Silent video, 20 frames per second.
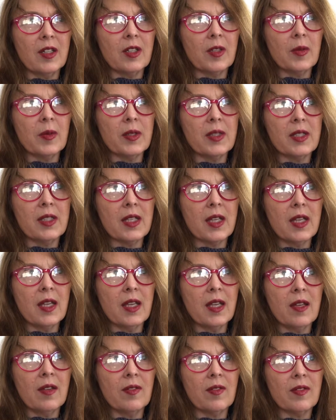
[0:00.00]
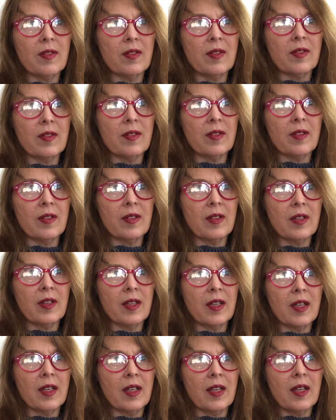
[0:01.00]
to receive
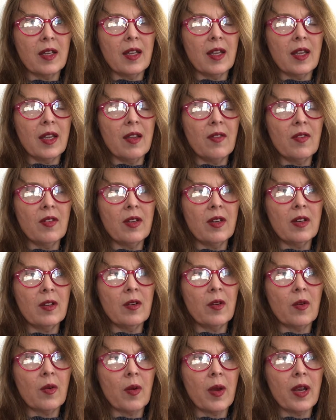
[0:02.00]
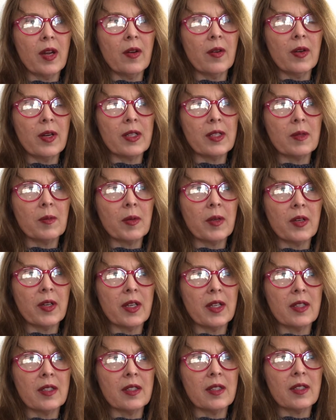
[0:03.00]
even a greater
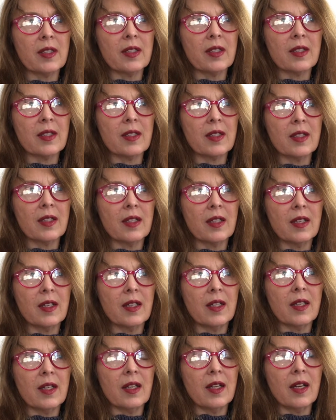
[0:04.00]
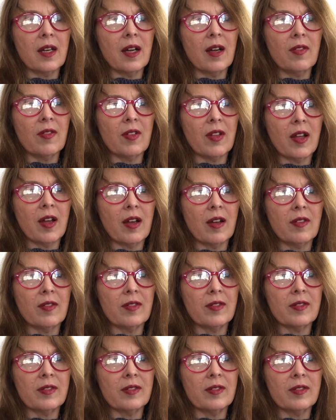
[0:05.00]
experience of love
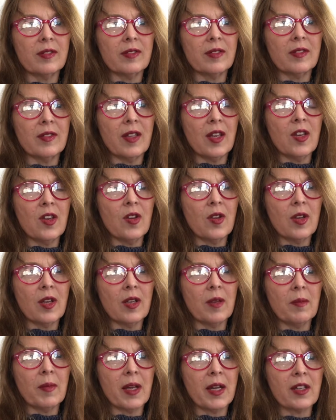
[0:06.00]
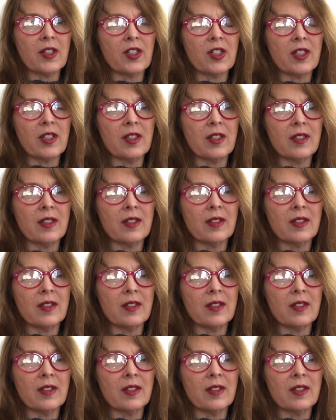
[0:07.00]
than you can imagine.